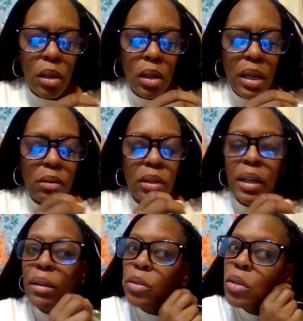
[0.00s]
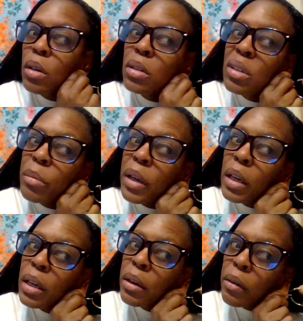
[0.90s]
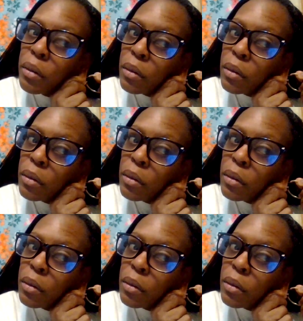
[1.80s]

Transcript: Yep, it came too close to my ear.